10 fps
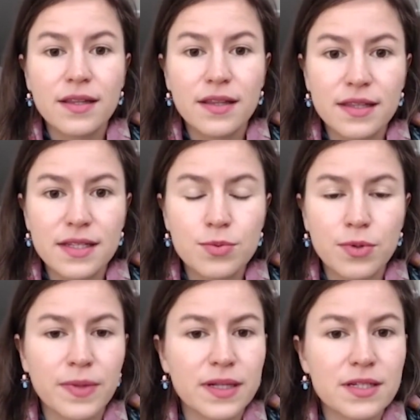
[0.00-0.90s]
this
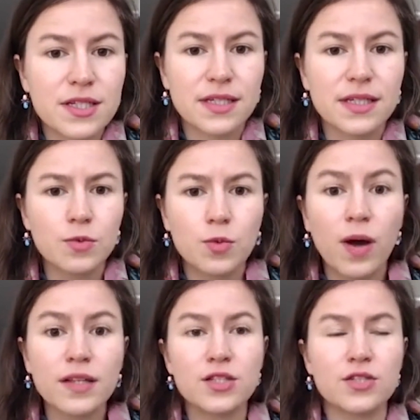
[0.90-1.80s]
woman, she didn't
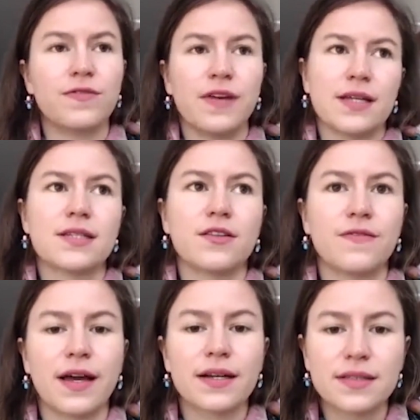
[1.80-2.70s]
want to face the
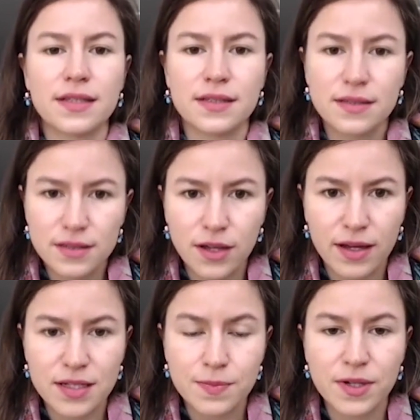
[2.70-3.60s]
fact that the
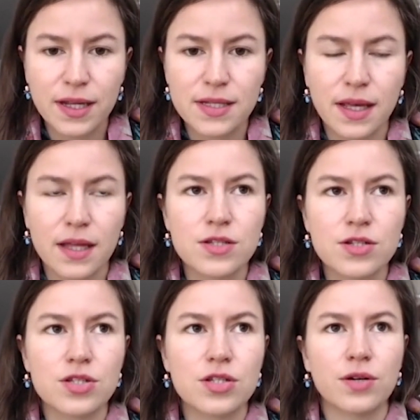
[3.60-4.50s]
husband has
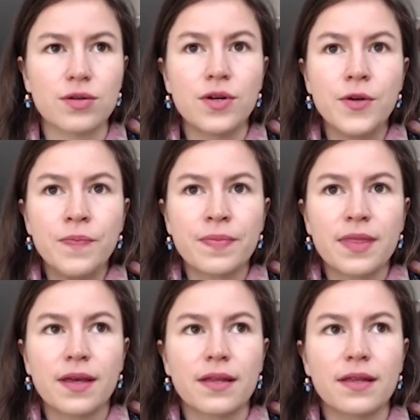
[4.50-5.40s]
cancer, so
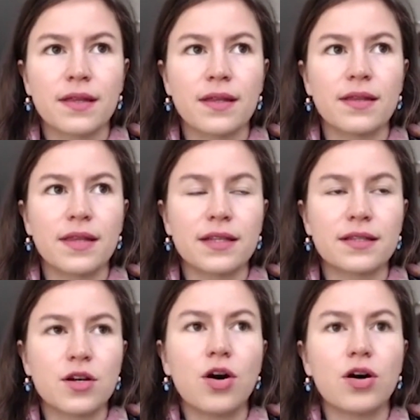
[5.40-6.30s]
that
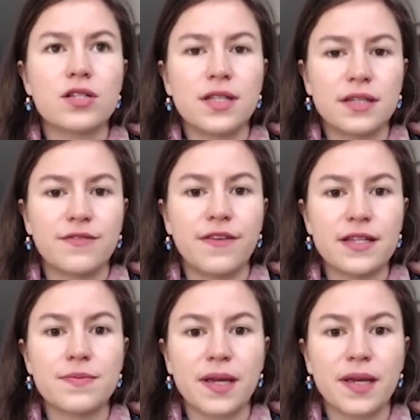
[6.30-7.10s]
caused a defense